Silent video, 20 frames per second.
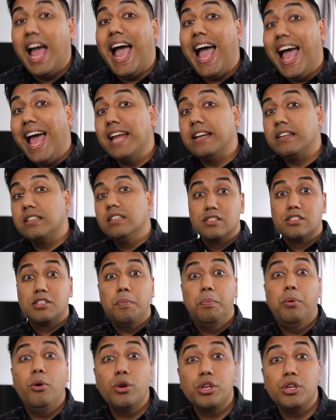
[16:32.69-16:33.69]
and
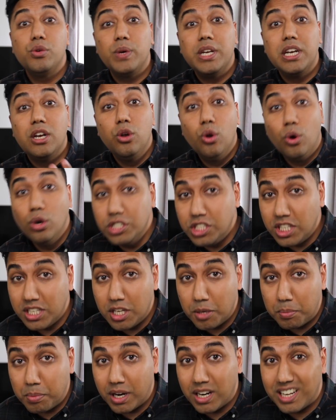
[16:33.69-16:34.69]
support you in launching
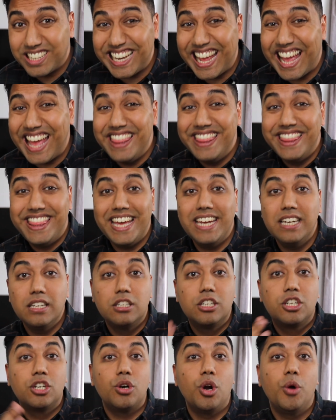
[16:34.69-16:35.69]
your product and
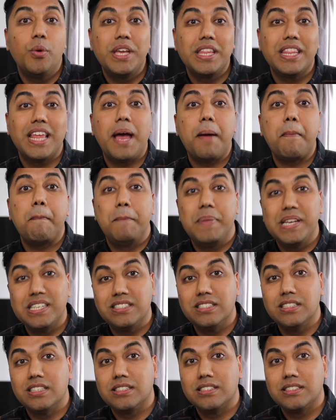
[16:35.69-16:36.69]
then growing that
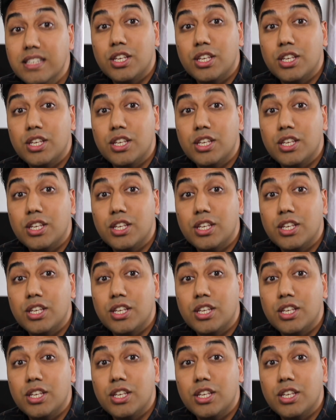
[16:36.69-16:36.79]
business.